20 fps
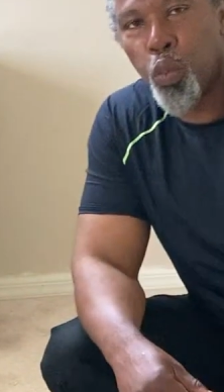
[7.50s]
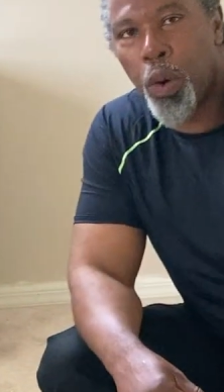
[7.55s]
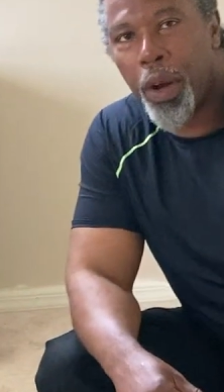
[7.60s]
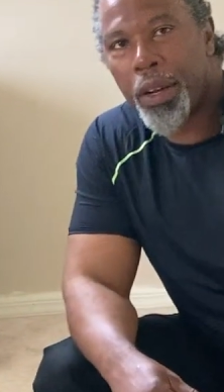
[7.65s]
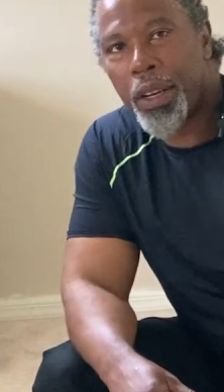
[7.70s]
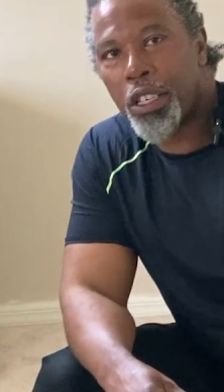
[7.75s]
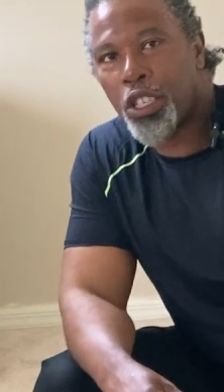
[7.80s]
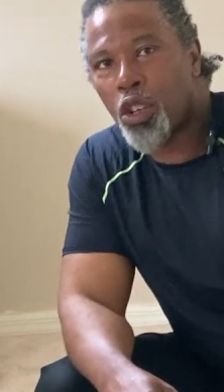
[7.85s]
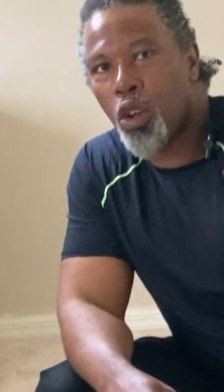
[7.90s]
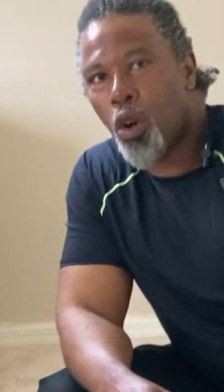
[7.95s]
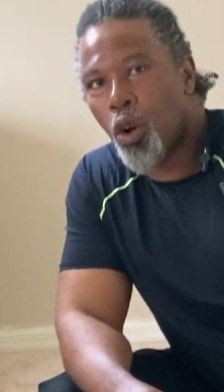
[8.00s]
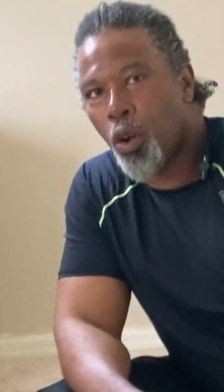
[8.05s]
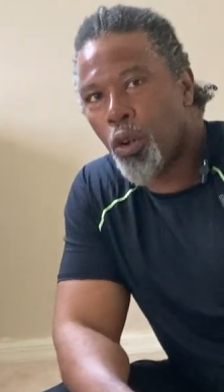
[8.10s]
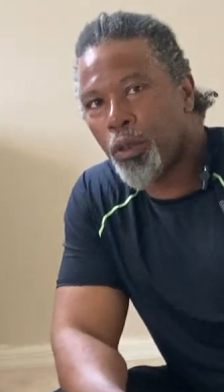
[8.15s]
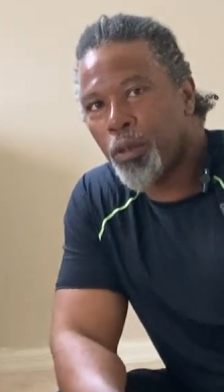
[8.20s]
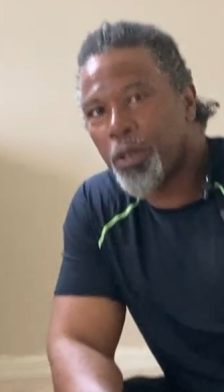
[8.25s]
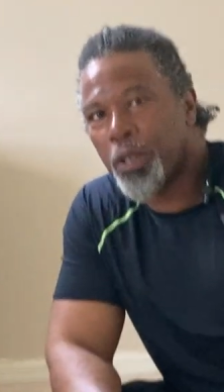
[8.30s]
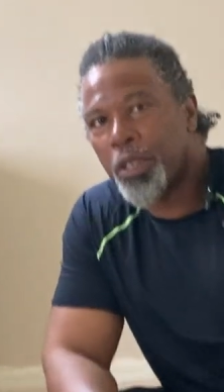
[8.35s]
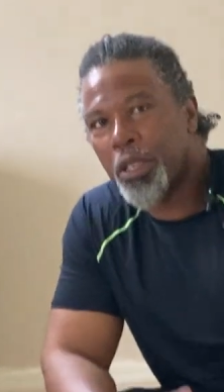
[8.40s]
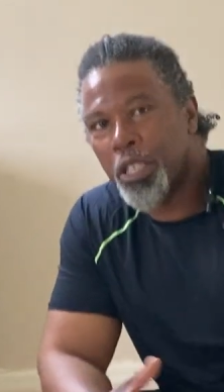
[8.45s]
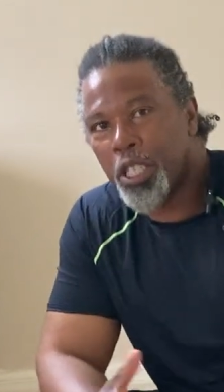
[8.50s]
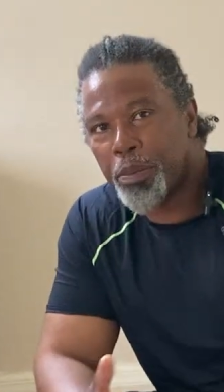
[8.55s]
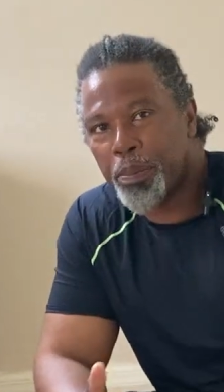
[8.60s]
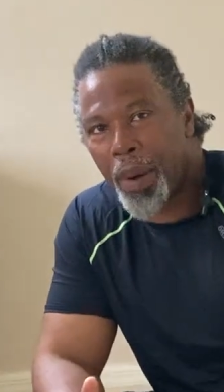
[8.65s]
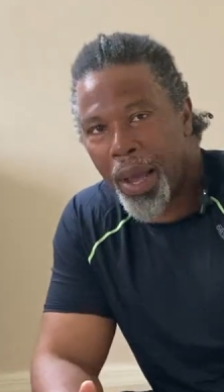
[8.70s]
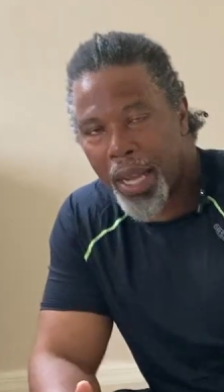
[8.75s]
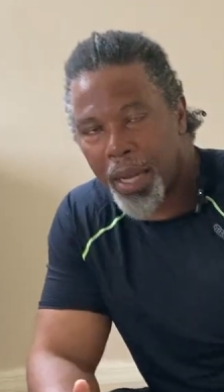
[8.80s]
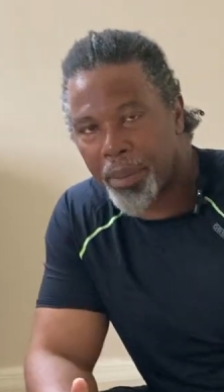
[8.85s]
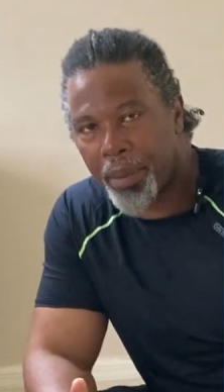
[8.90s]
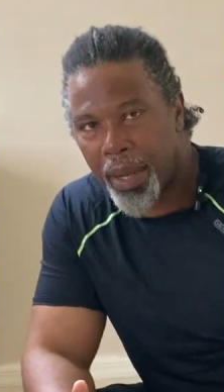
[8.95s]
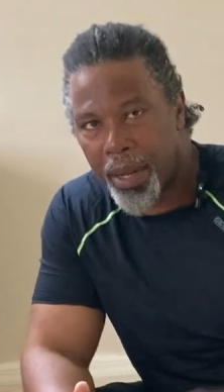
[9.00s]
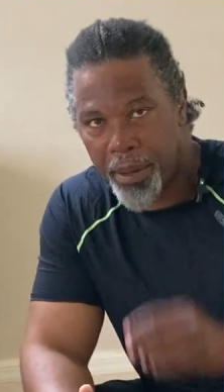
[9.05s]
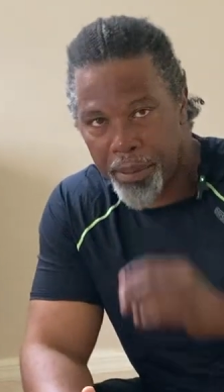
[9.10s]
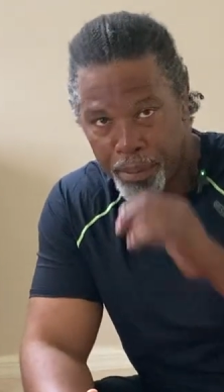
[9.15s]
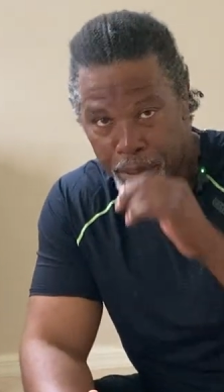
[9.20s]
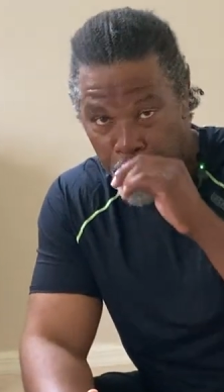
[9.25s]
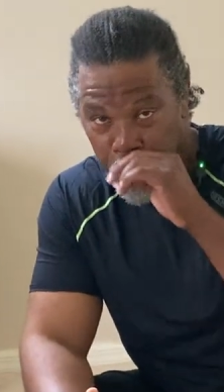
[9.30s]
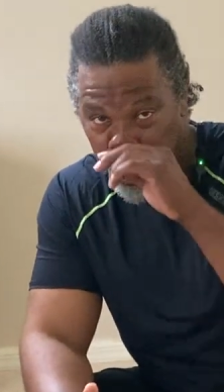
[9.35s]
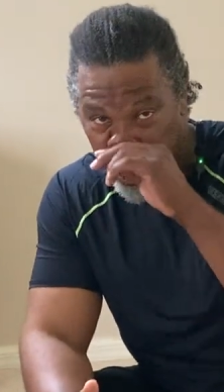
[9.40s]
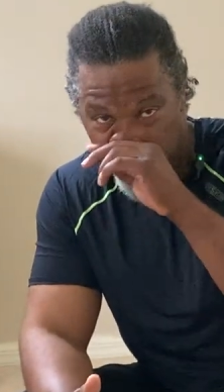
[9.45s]
one is called the
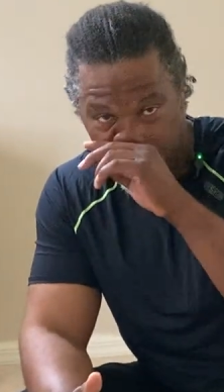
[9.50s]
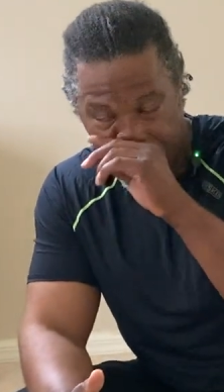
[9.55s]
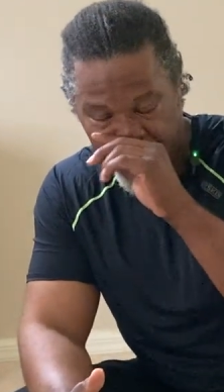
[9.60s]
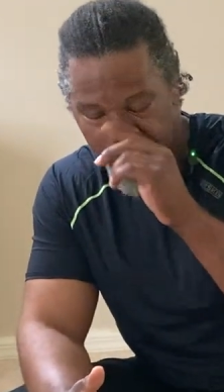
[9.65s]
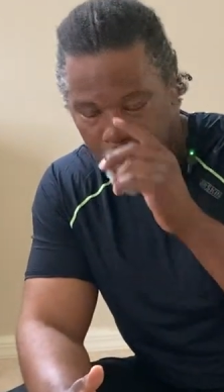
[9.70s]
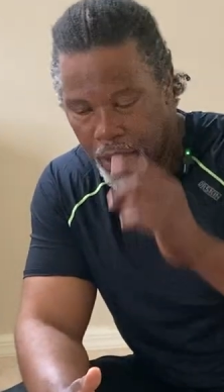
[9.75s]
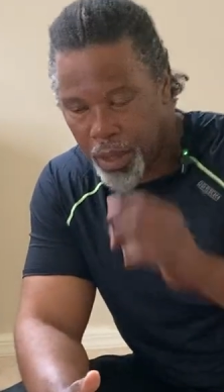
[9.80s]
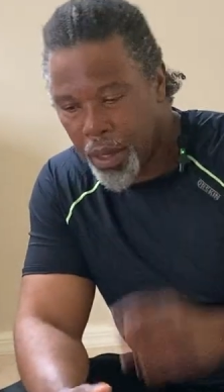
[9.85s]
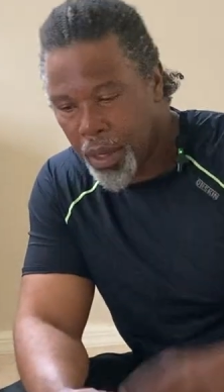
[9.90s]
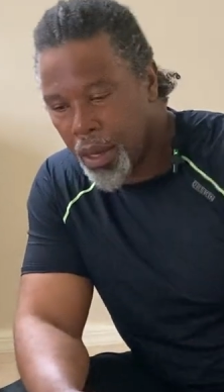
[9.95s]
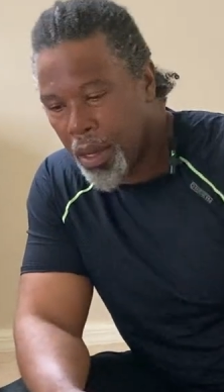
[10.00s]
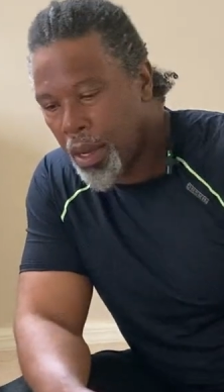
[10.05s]
Spiderman push-ups.